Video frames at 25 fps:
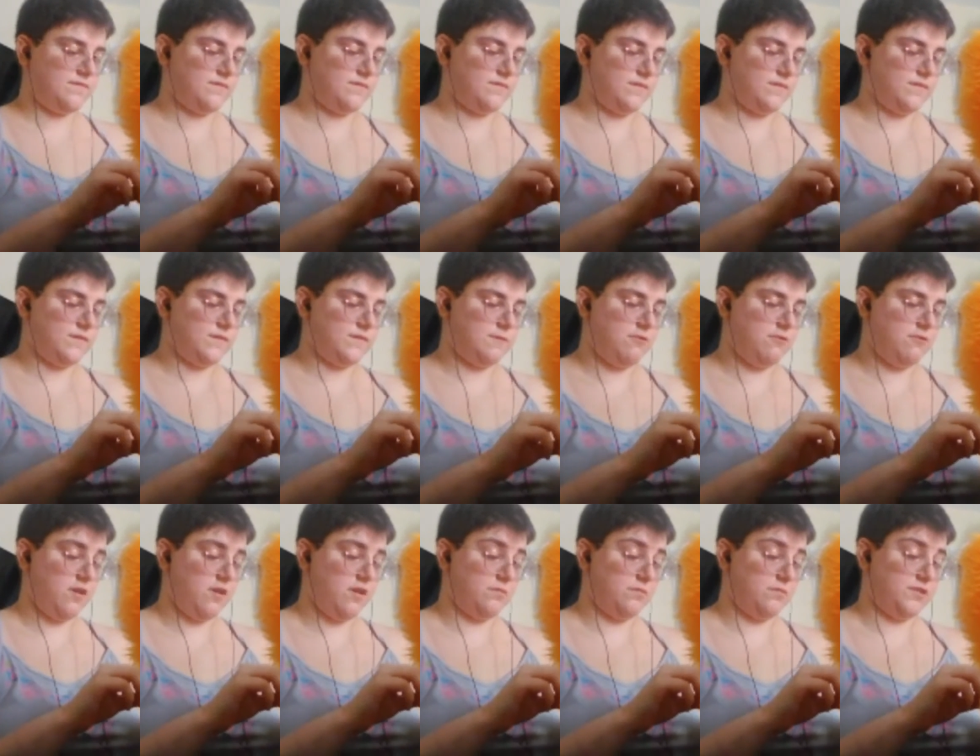
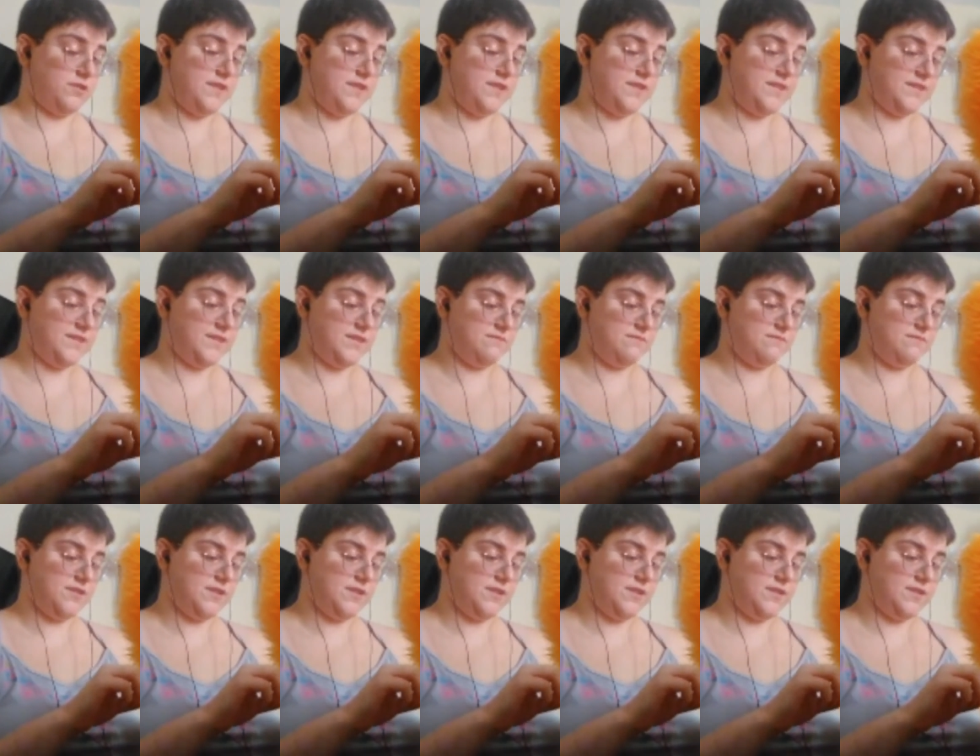Probably isn't, because
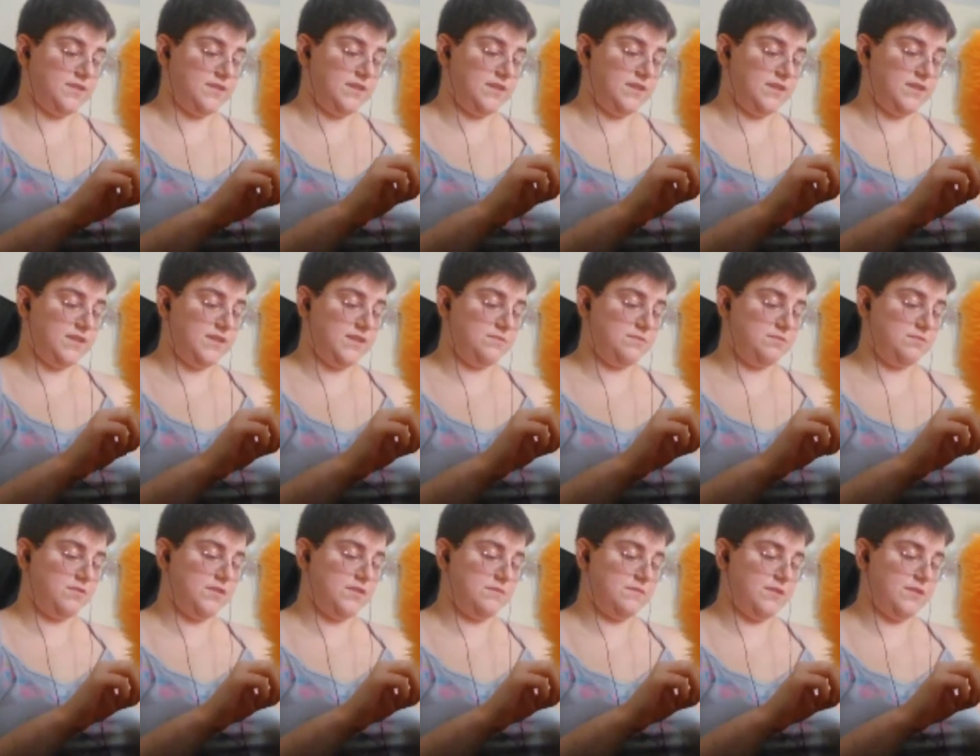it's not
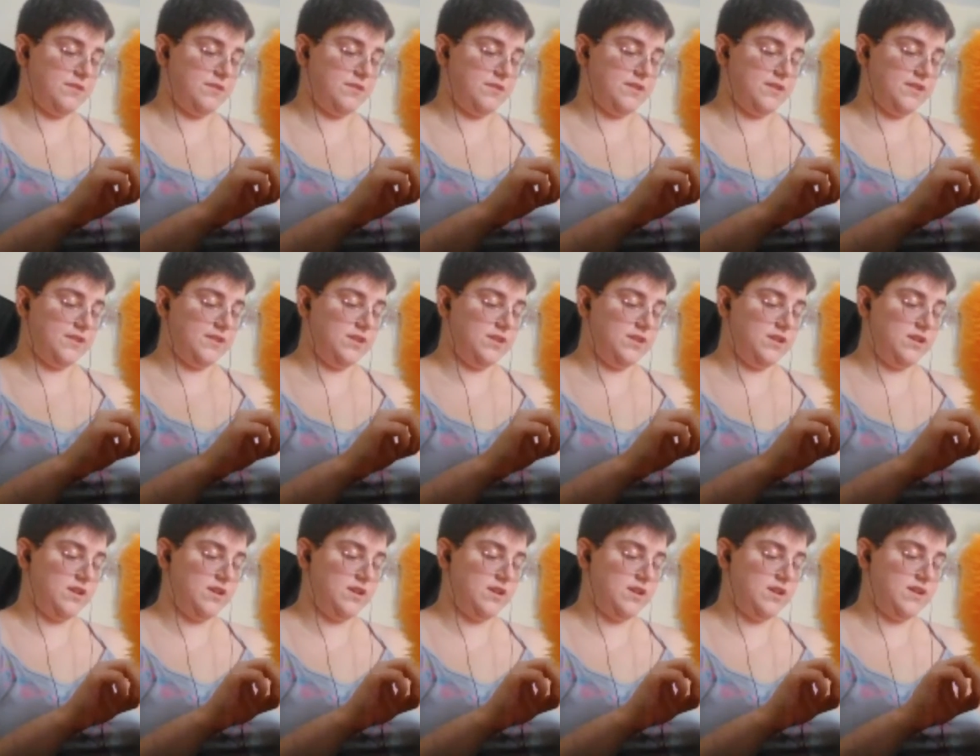supported by like a
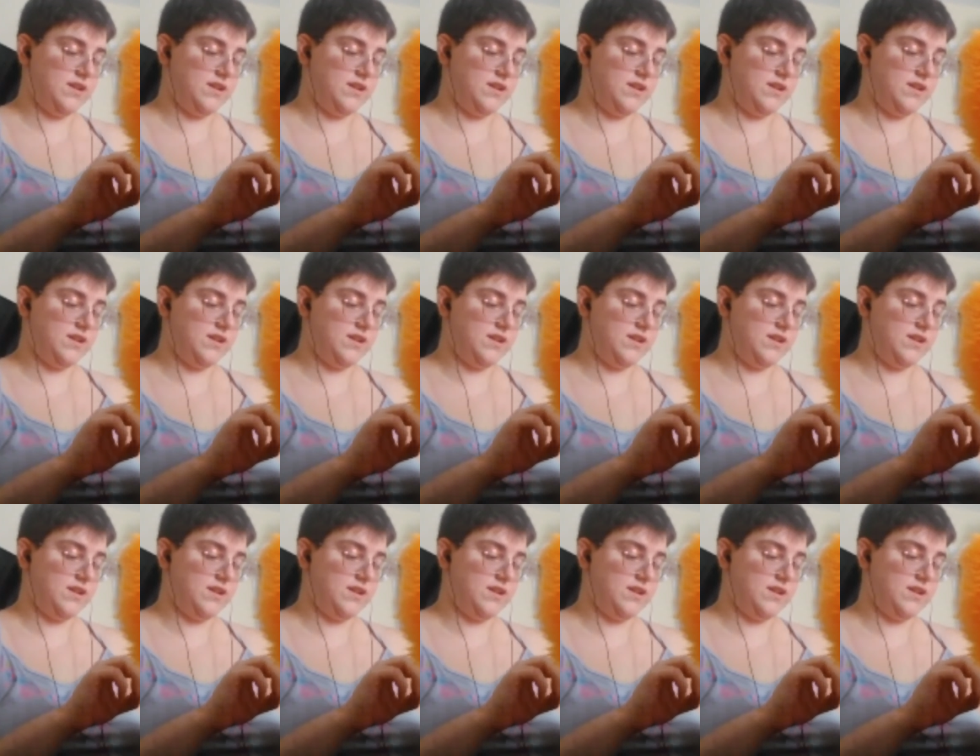lot.